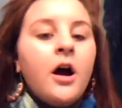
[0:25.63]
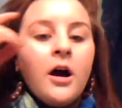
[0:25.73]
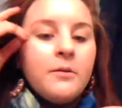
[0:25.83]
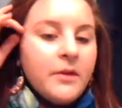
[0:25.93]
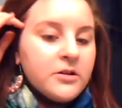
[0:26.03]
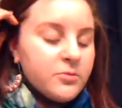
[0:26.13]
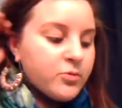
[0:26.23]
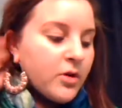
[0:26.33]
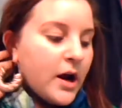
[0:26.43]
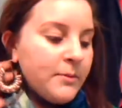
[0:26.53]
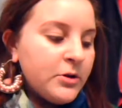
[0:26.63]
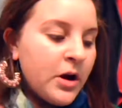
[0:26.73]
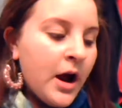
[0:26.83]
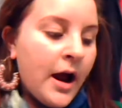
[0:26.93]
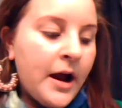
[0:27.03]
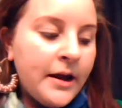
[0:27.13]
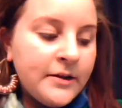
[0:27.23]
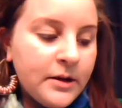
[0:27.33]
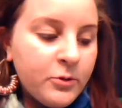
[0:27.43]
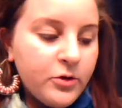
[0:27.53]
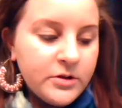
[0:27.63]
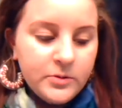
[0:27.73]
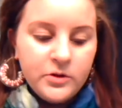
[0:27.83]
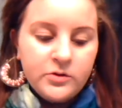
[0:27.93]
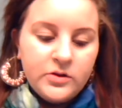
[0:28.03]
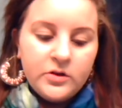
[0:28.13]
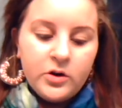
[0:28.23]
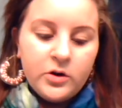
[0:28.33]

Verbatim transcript: Um, now to prime your eyes, I'm going to be using the